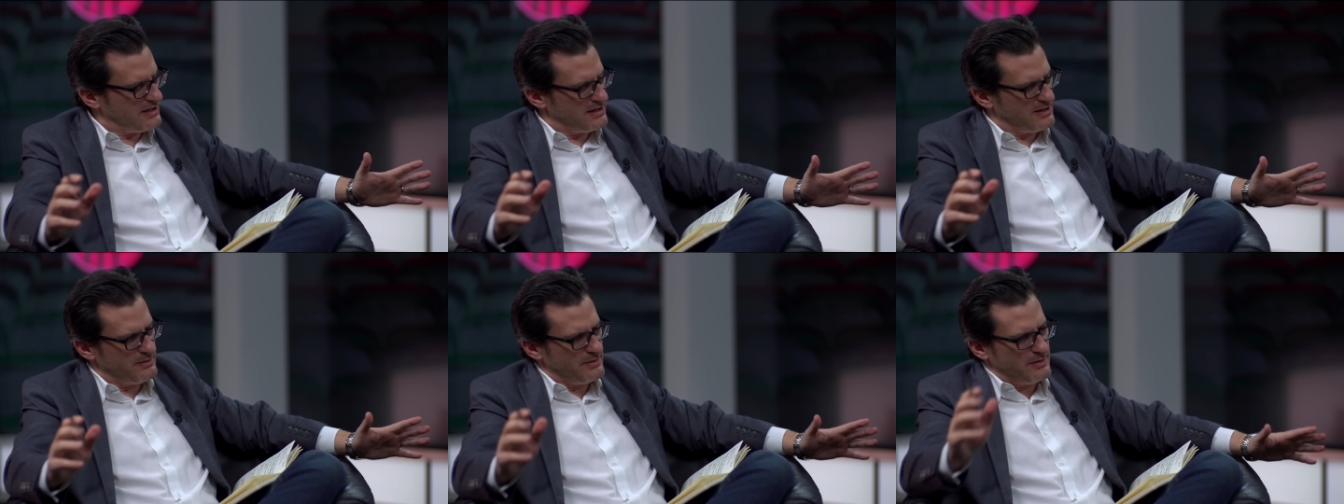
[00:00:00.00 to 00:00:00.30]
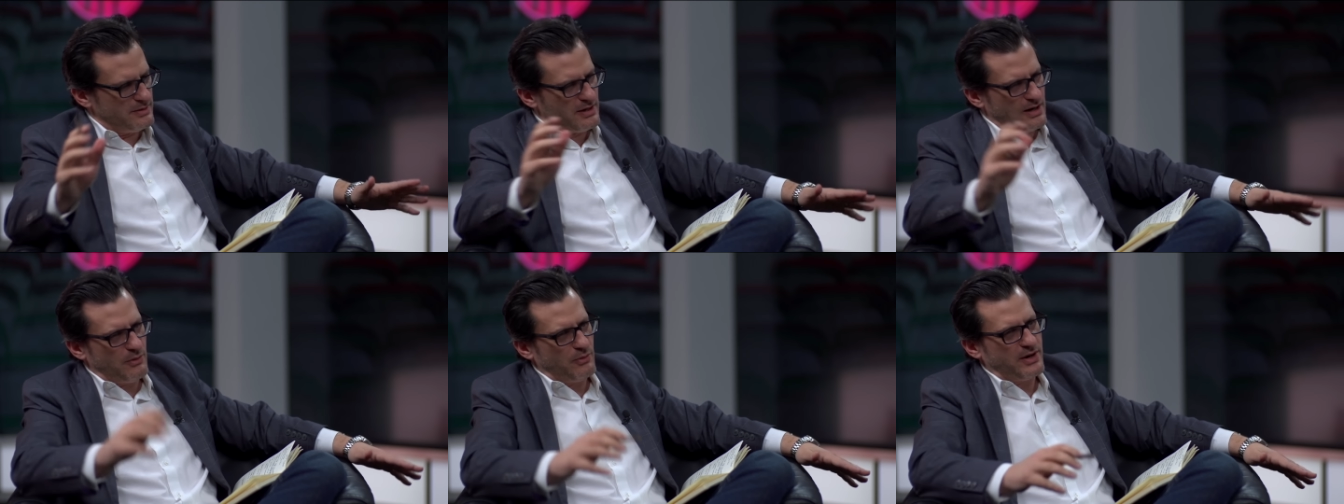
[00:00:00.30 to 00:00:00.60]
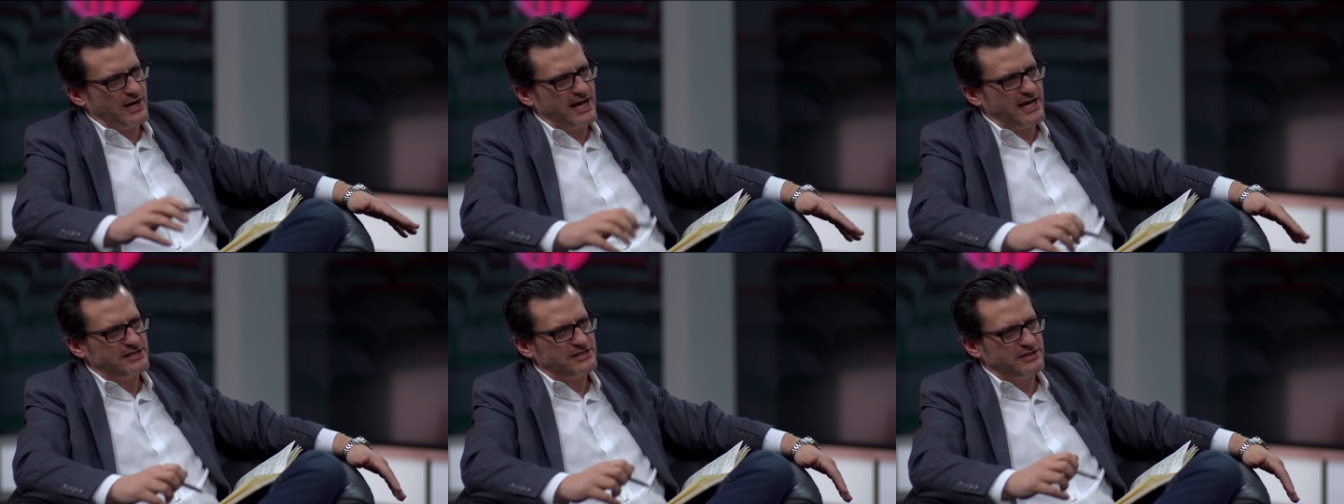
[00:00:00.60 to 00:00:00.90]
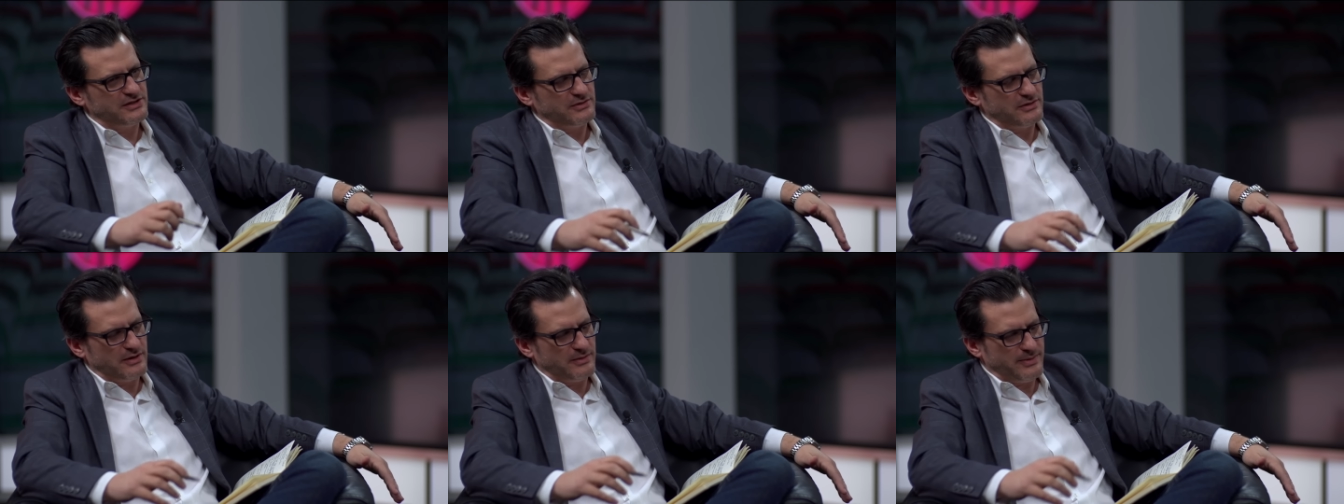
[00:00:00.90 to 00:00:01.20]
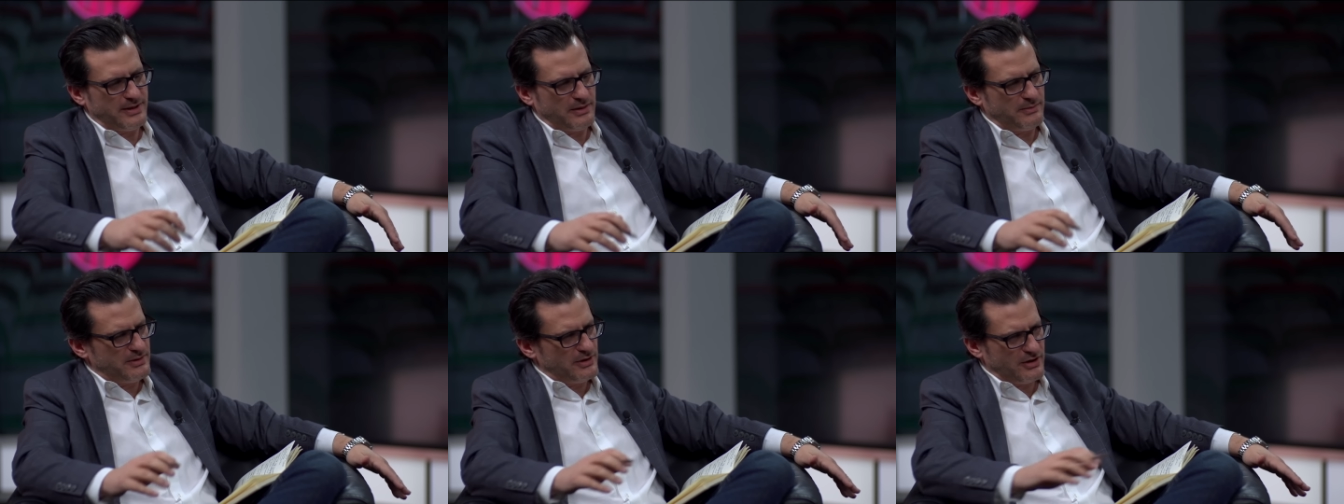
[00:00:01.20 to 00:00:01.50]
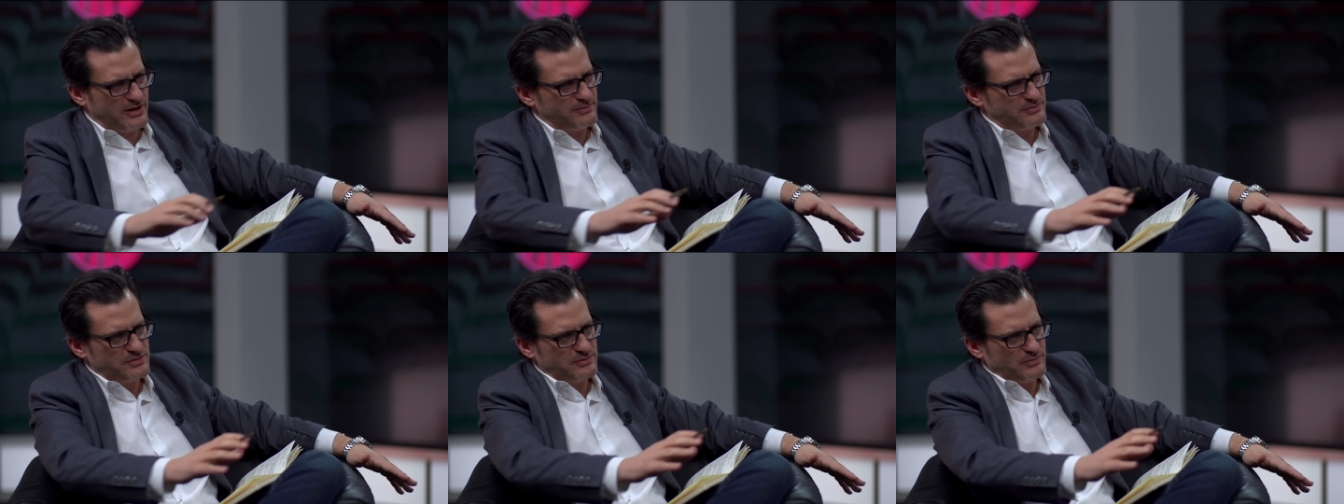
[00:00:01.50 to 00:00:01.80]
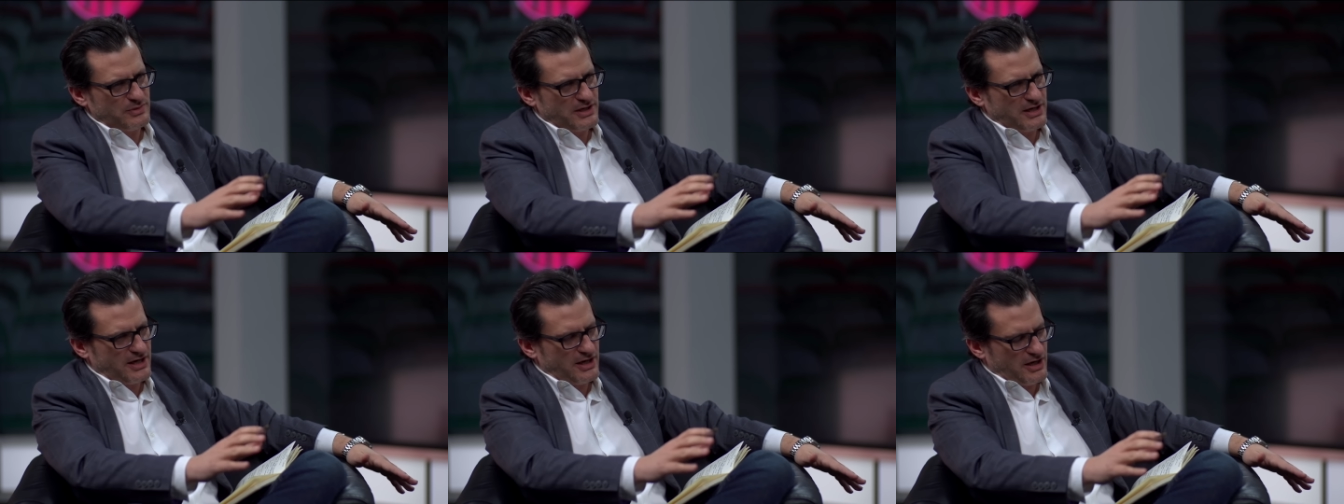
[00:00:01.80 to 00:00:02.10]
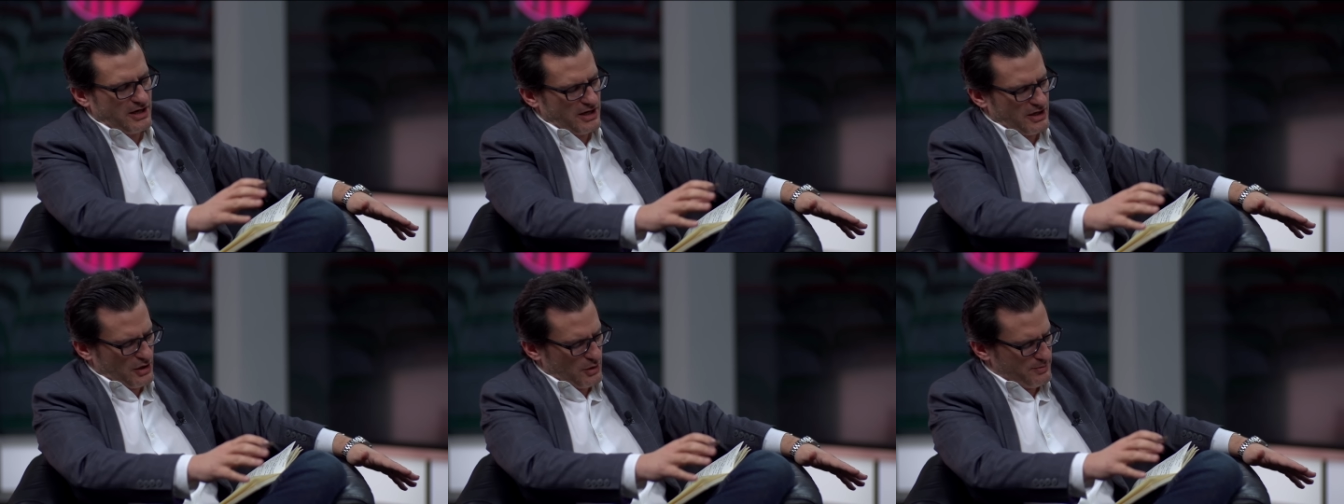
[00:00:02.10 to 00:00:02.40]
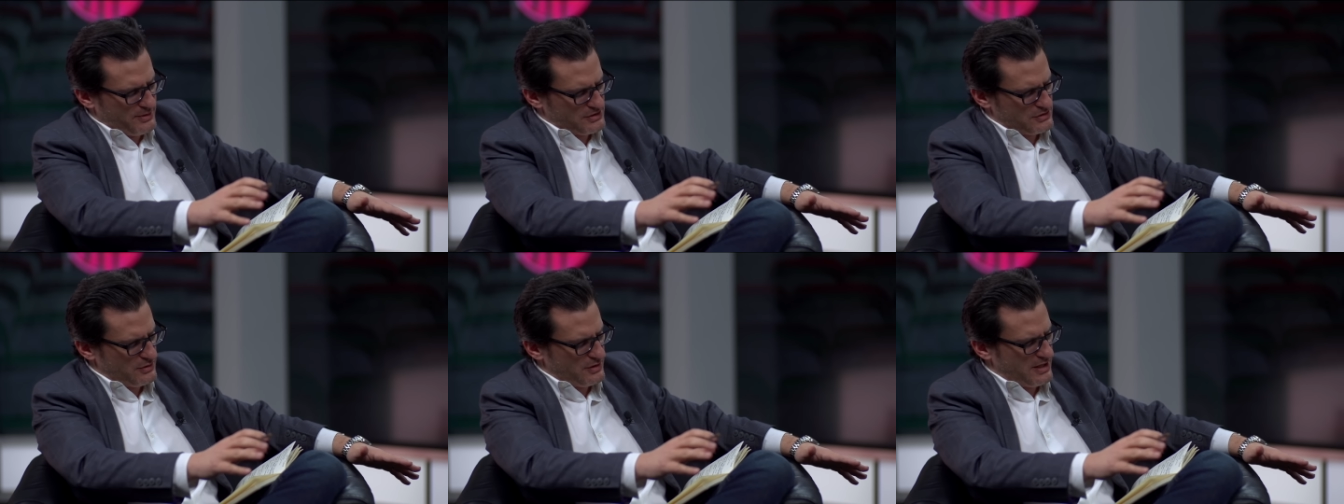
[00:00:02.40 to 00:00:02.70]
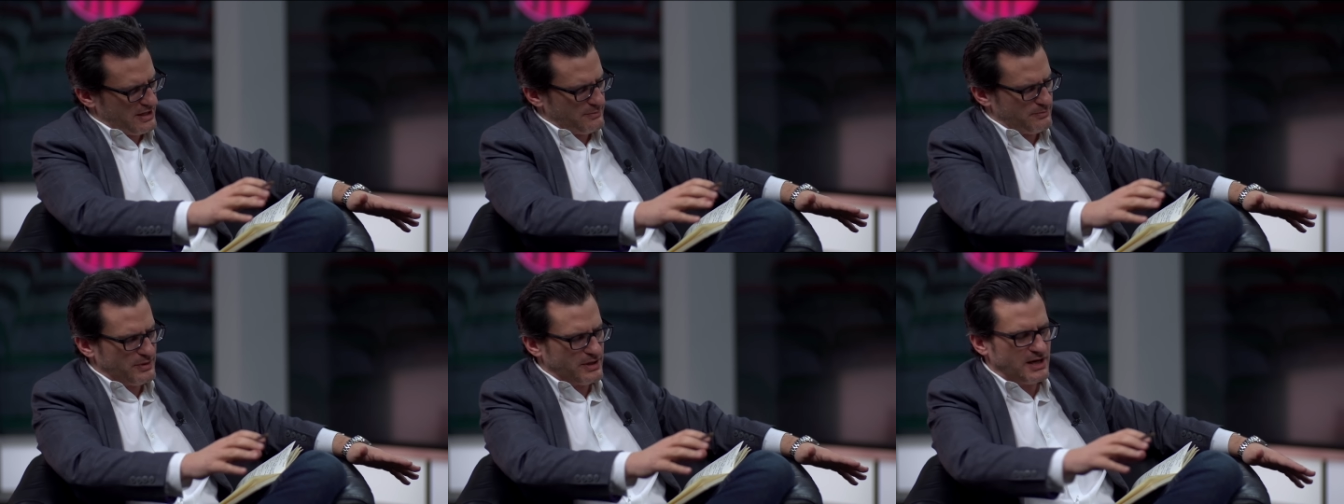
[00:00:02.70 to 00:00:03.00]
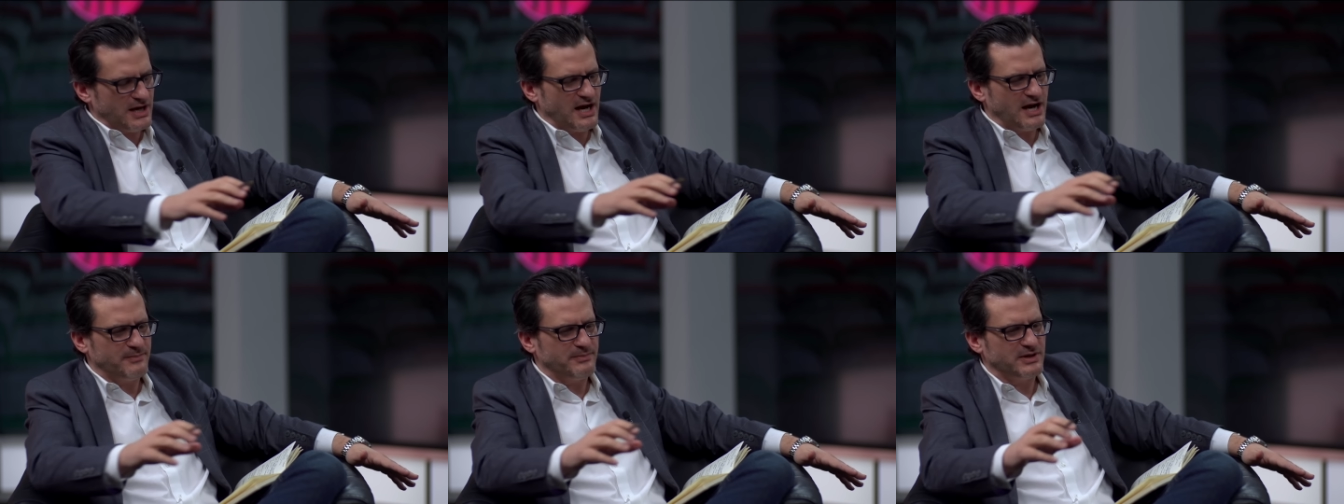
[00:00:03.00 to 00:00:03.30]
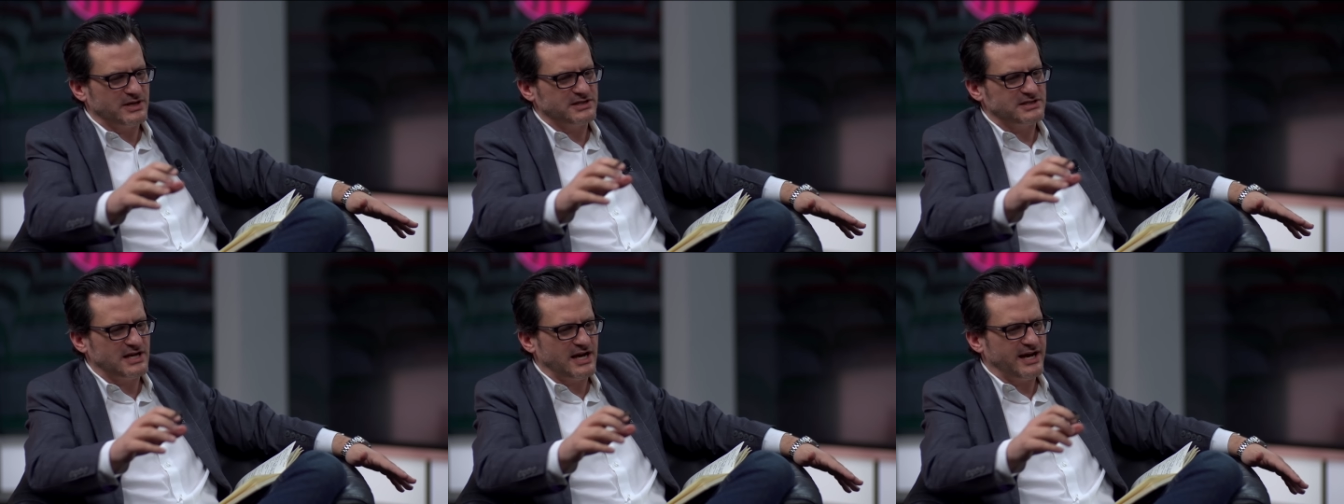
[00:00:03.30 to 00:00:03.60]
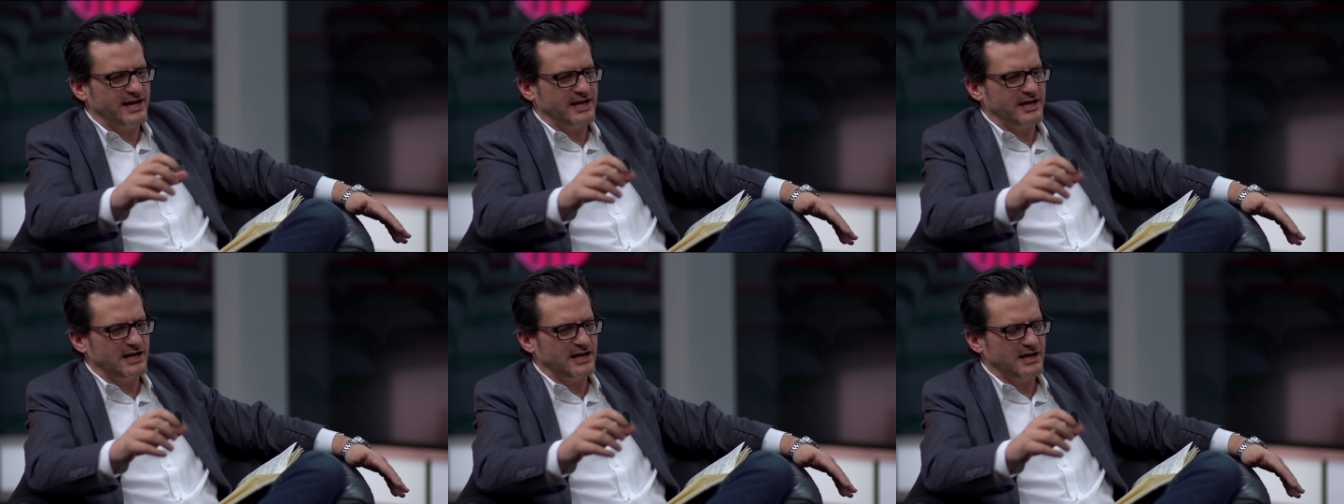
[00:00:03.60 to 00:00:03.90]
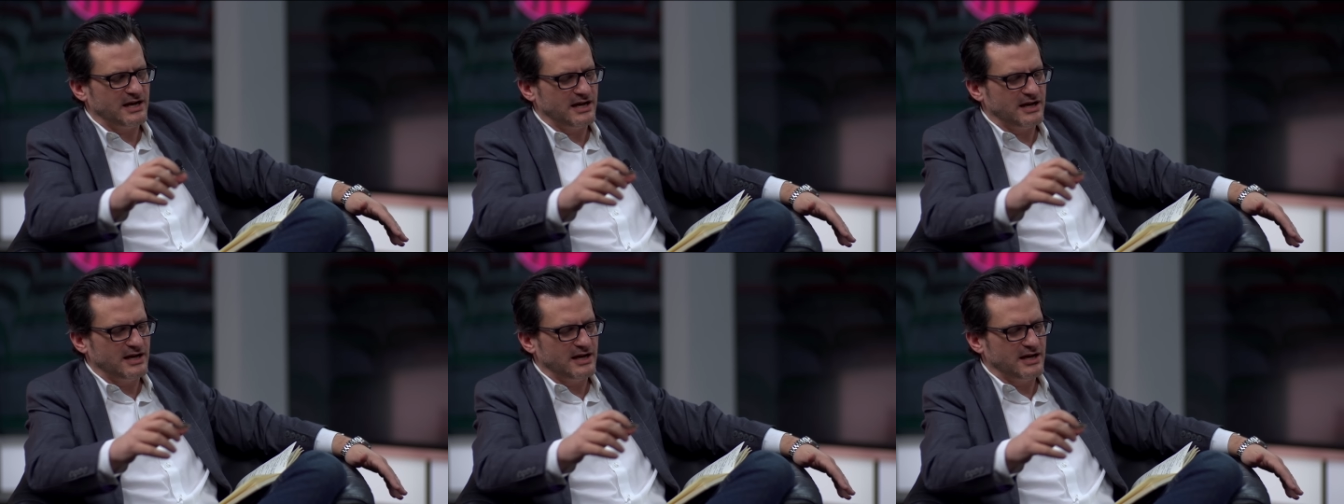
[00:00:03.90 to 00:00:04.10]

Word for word: I want to ask you about Mel Gibson, but I, I hope okay. it's okay. But because I,